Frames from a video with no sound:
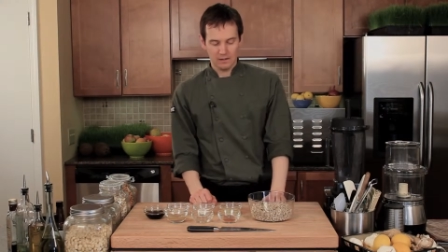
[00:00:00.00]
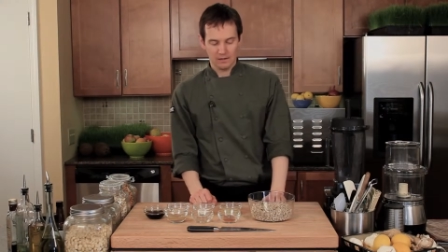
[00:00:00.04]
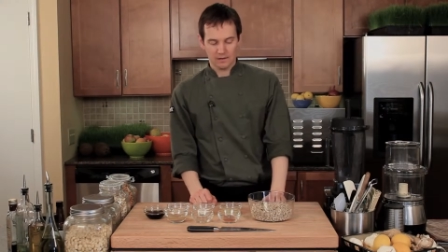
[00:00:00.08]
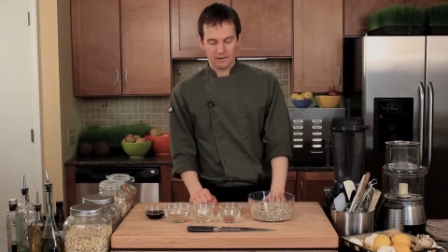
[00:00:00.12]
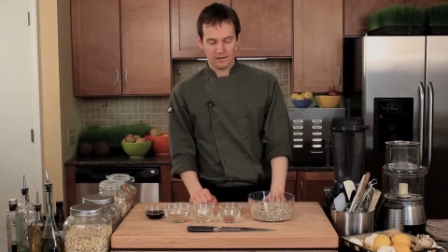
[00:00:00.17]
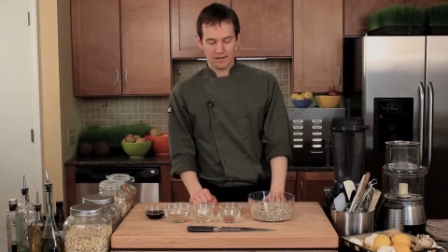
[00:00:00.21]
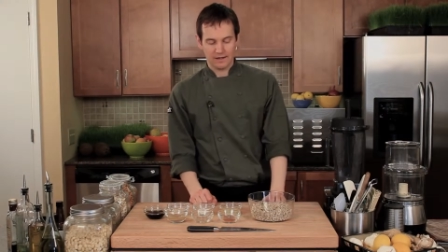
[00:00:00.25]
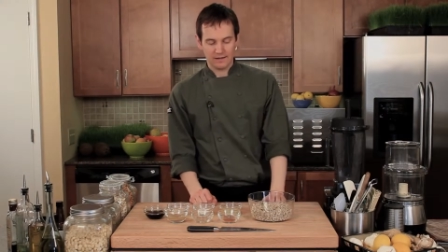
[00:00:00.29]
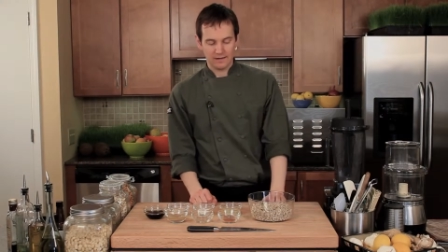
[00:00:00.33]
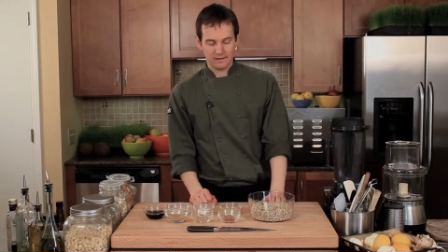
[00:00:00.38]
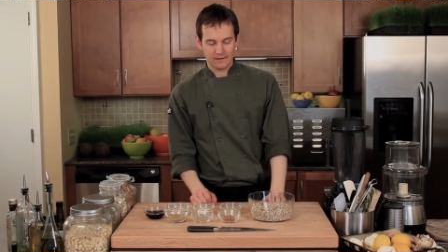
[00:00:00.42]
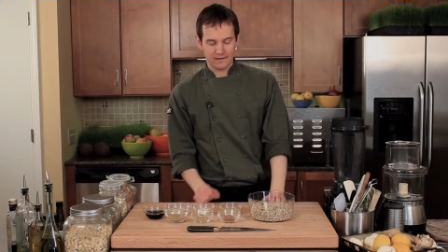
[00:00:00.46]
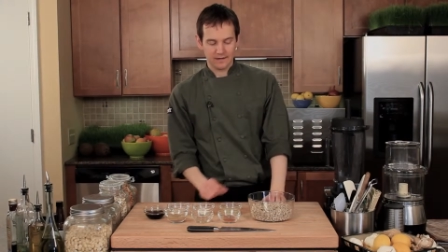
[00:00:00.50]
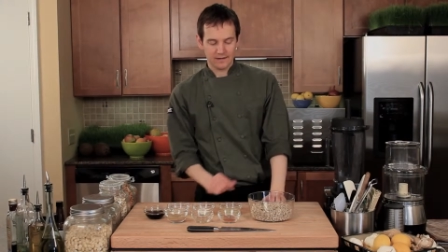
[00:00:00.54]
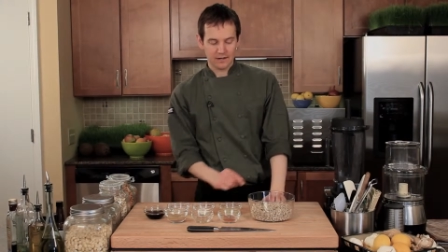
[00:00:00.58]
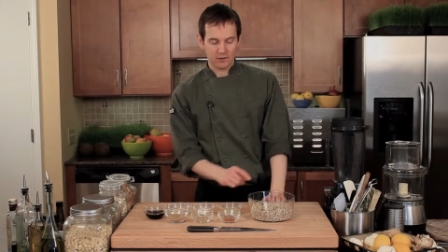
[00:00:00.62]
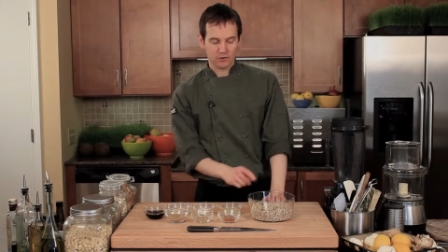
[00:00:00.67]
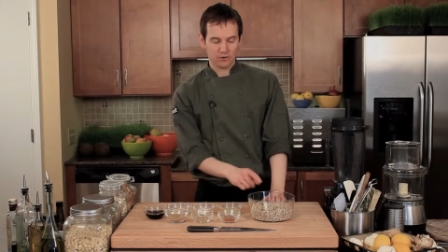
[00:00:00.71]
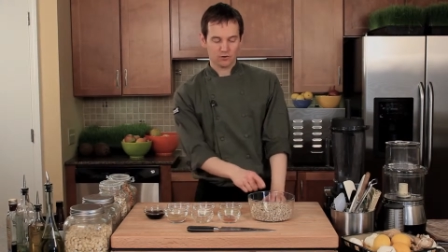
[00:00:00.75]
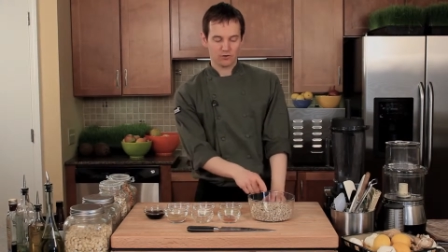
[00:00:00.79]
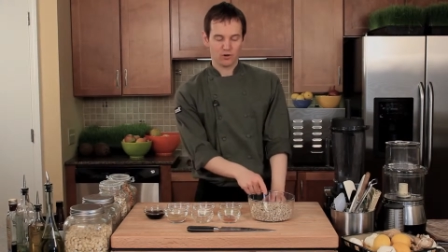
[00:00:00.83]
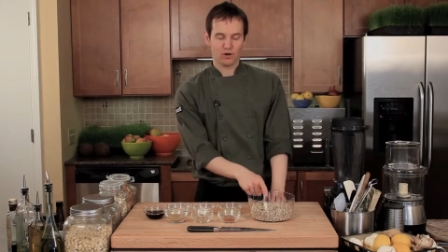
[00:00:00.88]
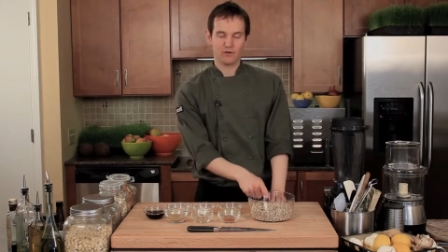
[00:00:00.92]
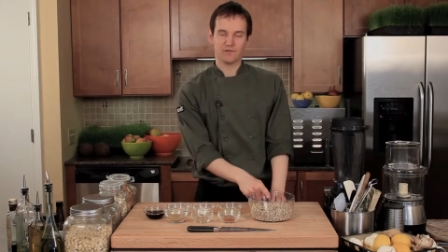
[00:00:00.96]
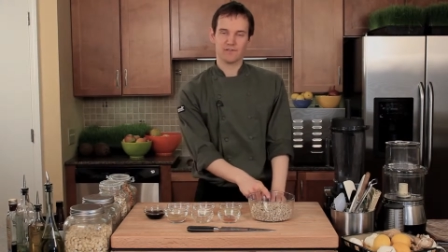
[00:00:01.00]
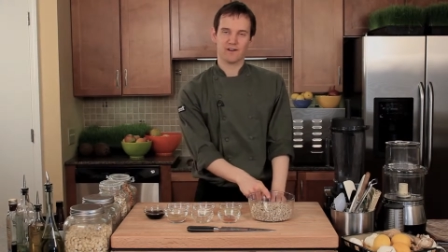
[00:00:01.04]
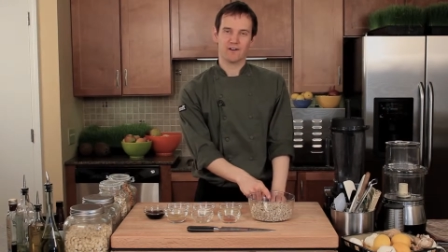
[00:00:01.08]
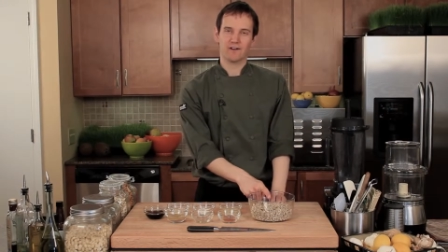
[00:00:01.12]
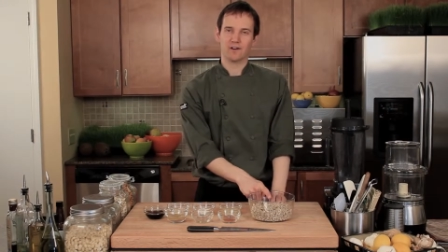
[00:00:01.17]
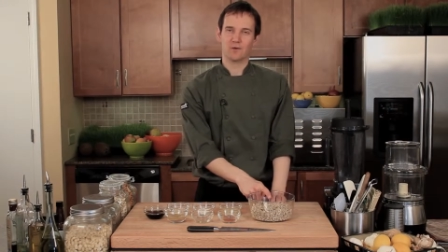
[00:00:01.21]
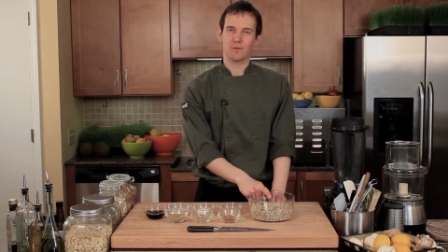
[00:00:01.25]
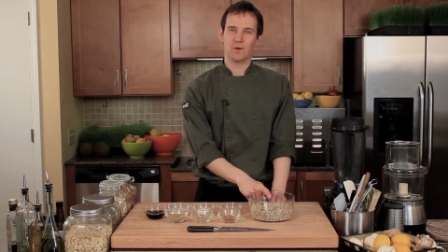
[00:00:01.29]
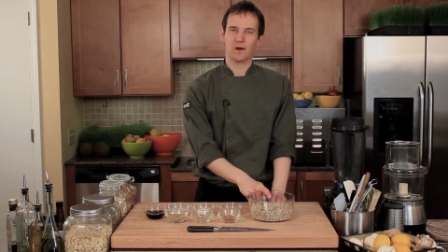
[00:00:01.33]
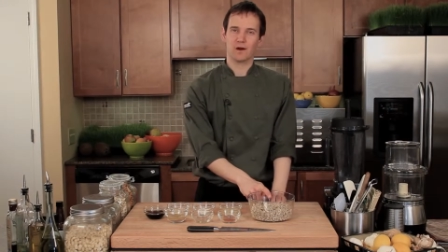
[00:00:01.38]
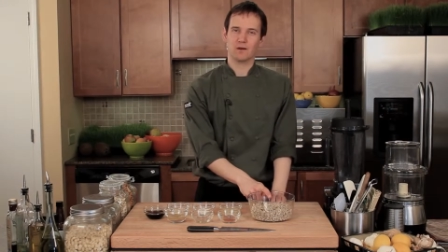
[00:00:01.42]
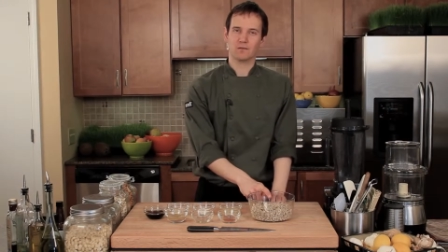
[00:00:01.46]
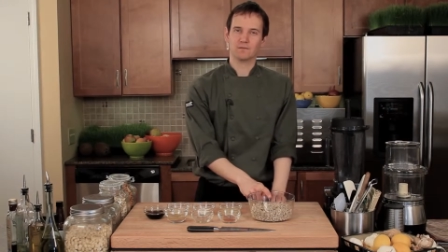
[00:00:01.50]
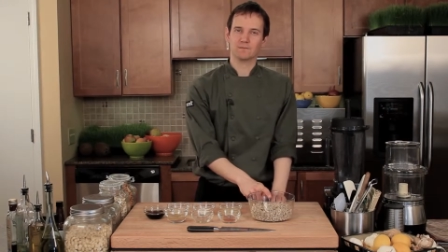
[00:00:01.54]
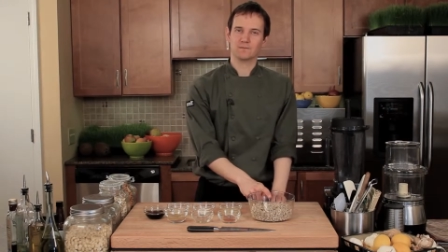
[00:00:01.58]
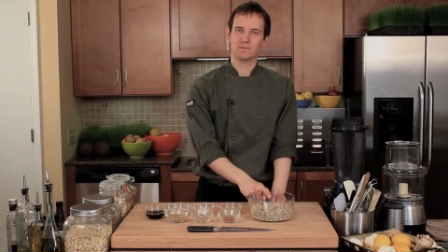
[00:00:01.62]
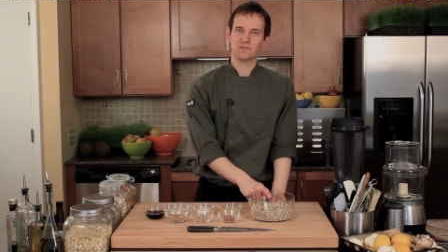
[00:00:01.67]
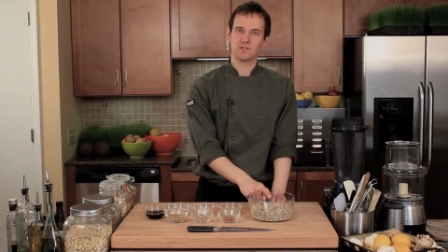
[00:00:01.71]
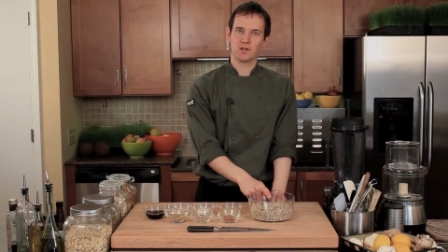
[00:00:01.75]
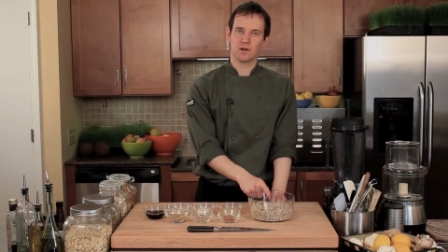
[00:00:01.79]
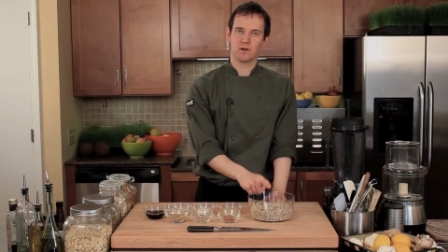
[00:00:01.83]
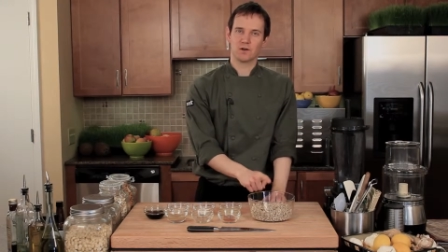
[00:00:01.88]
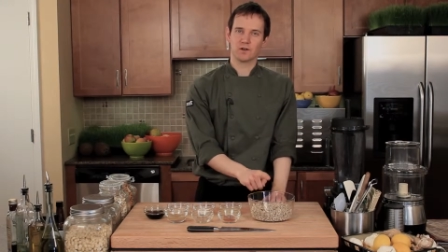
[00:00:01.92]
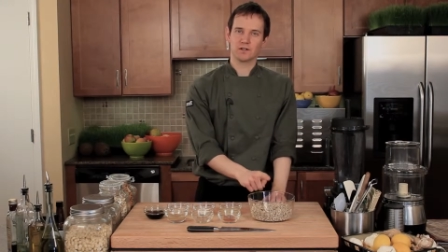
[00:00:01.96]
they don't grow very well.
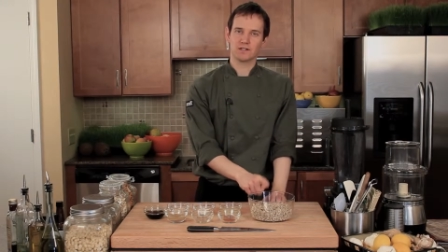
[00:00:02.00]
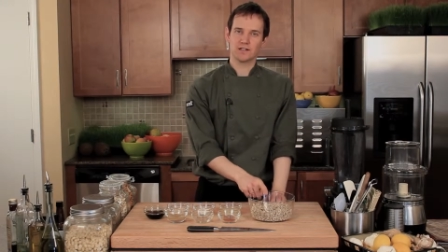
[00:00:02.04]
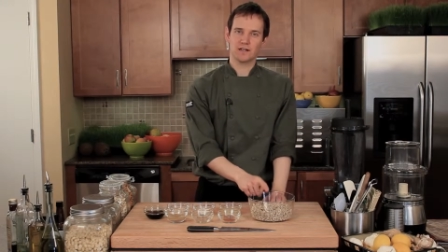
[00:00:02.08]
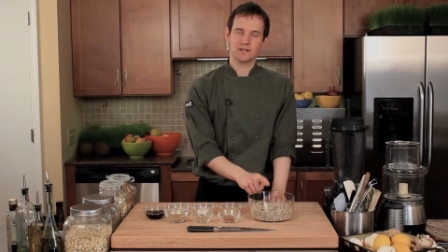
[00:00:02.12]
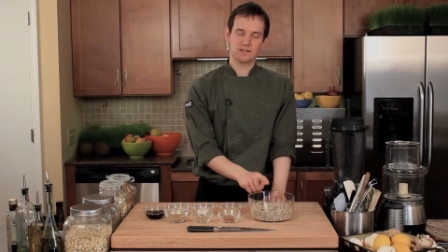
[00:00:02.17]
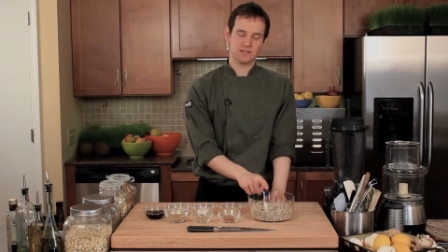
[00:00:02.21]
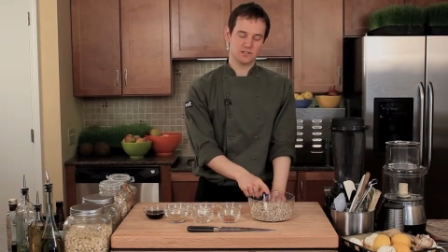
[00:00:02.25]
So I tend